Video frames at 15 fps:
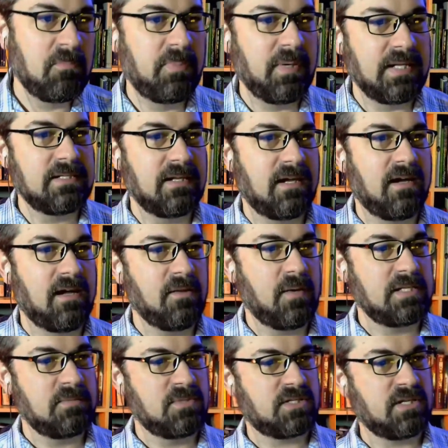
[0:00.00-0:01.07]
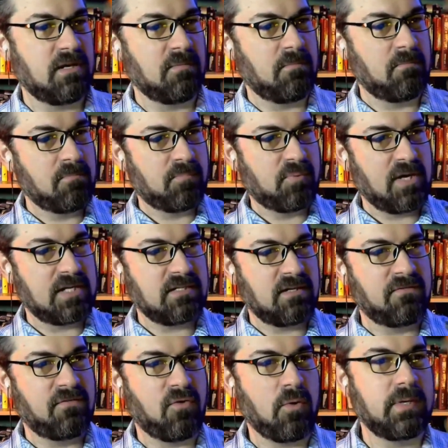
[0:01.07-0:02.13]
But otherwise, I'm just going to press
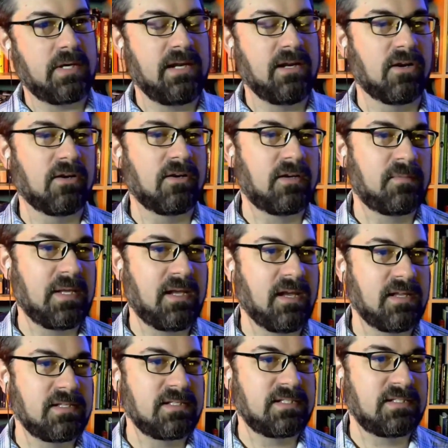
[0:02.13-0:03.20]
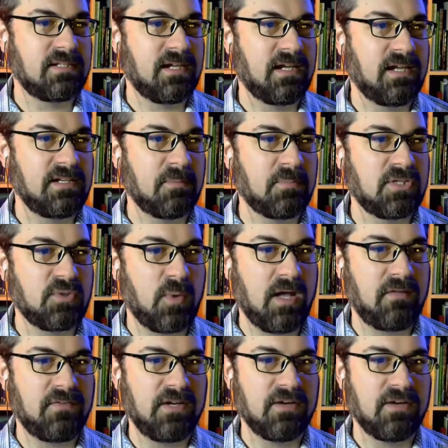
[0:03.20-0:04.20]
on forward here because number 12